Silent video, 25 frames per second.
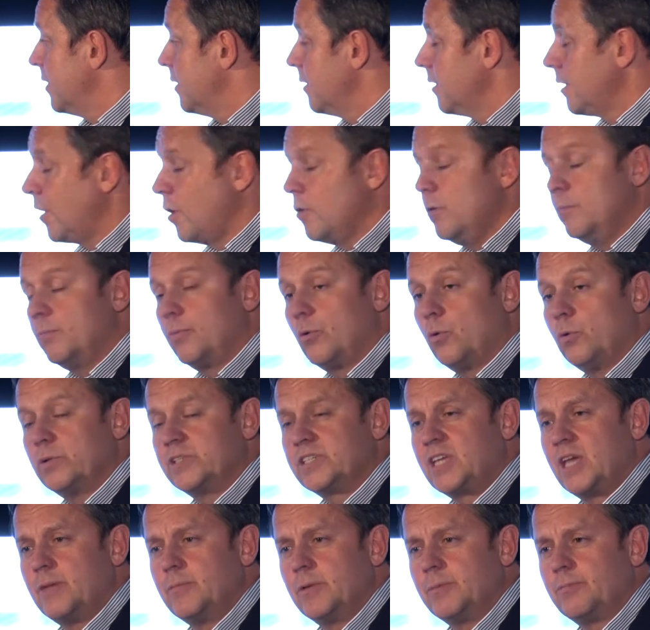
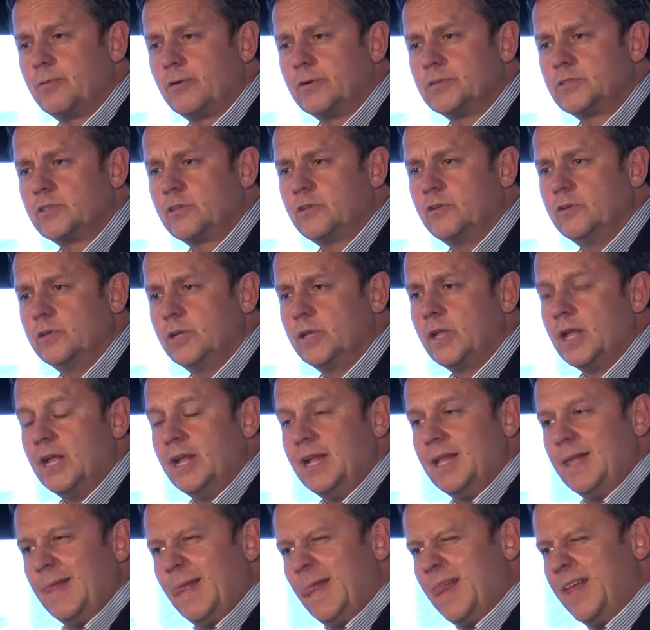employers can be prosecuted.
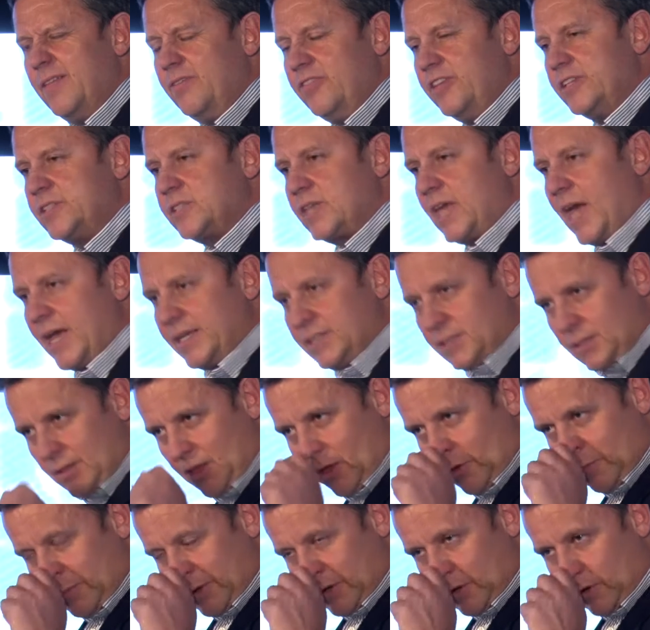In this case,
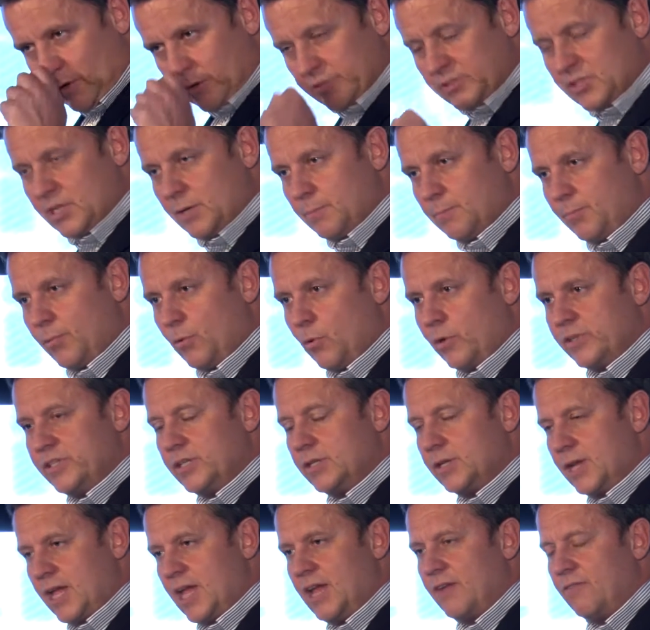though, because the employer
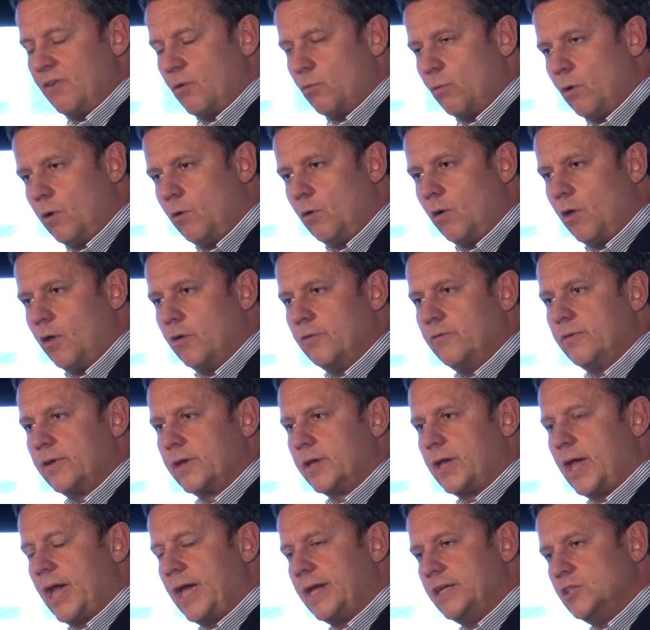didn't have a
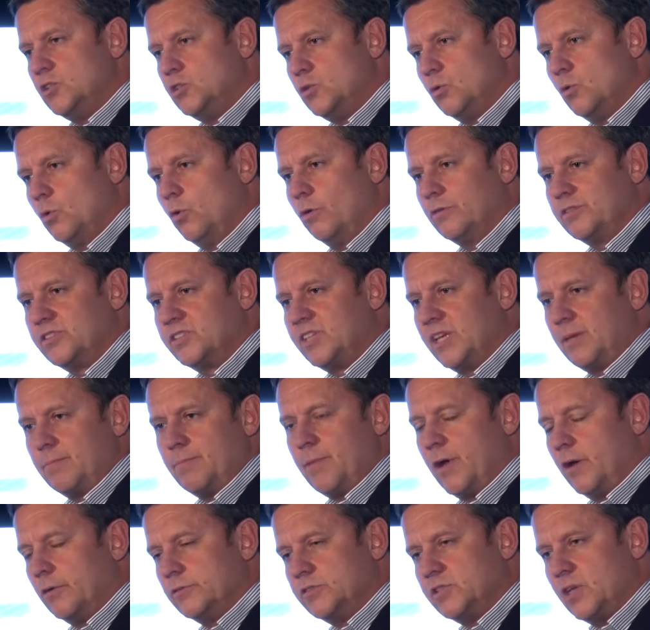rollover cage or seat
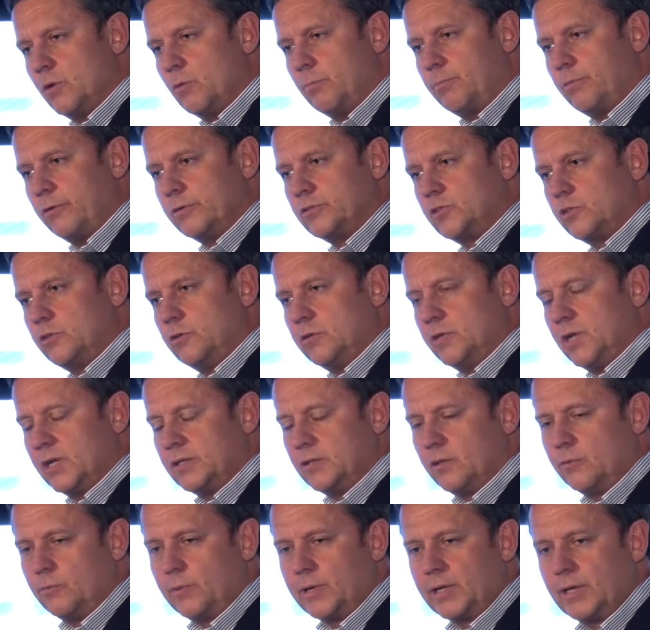belts, they were prosecuted
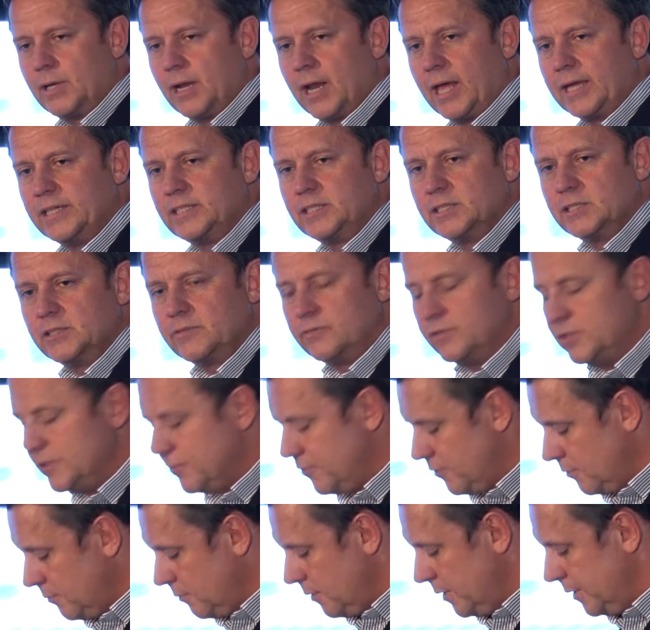under the regulations for
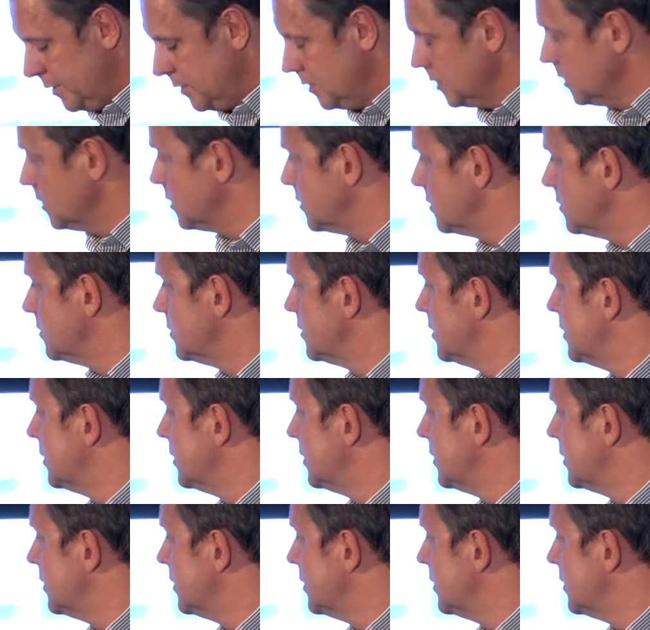different reasons.